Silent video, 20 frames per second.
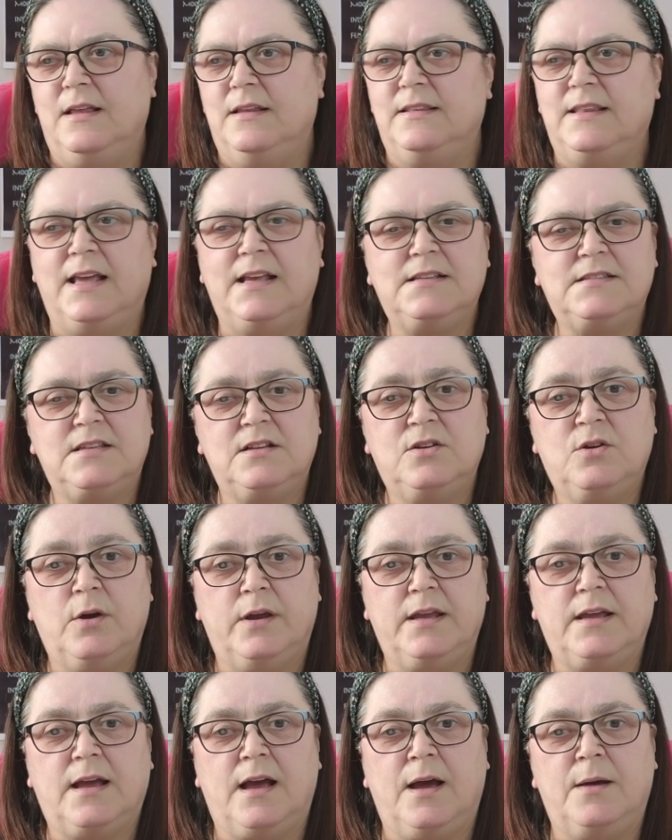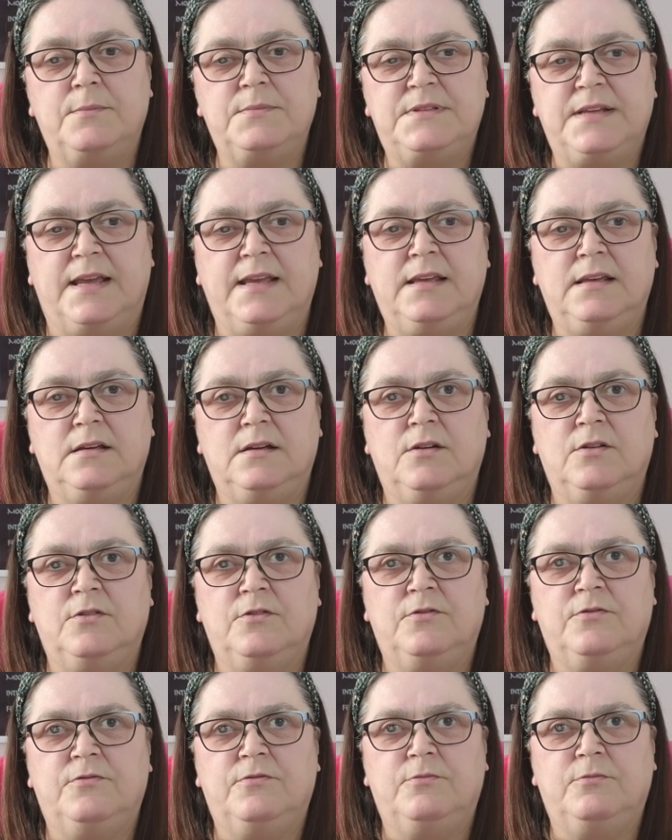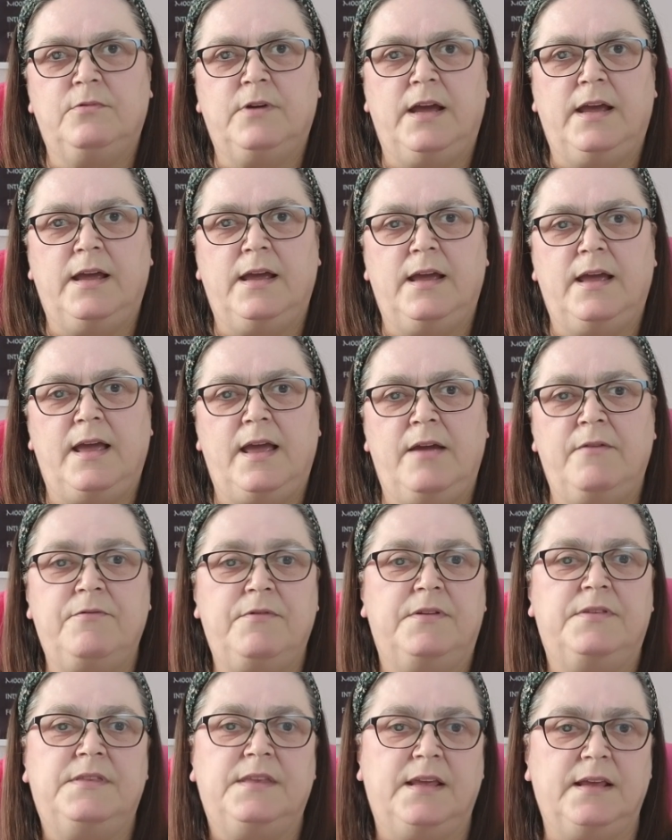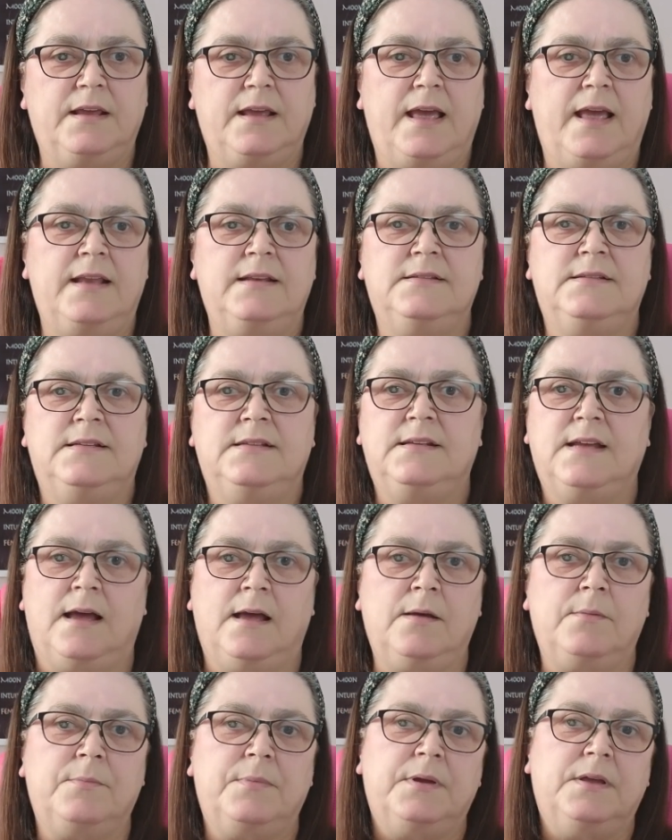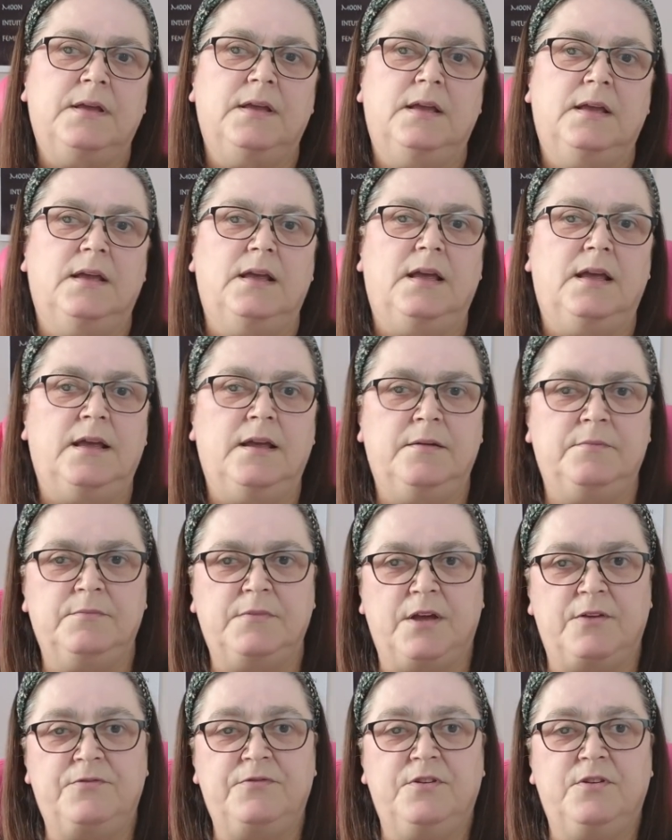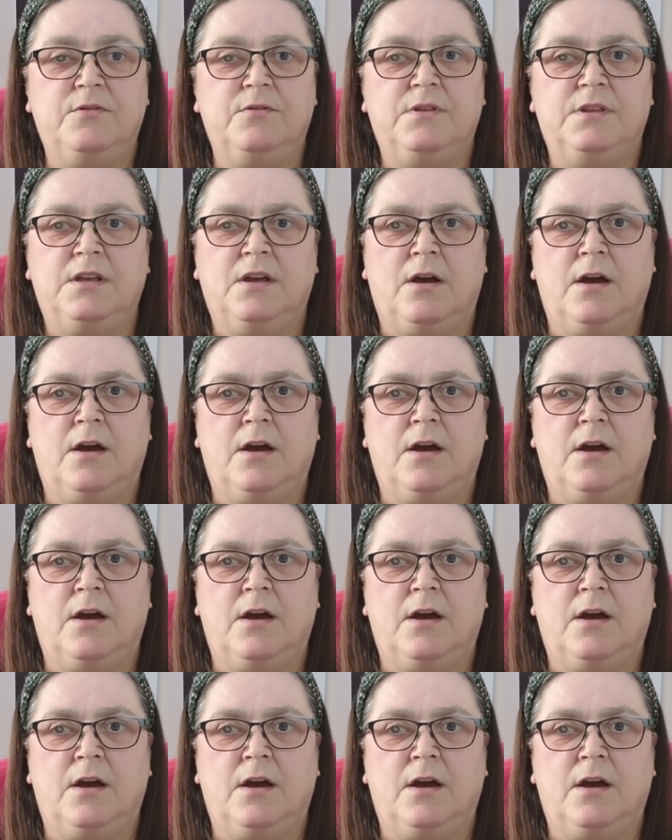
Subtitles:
That's a quick update of where everything ended up. A few of the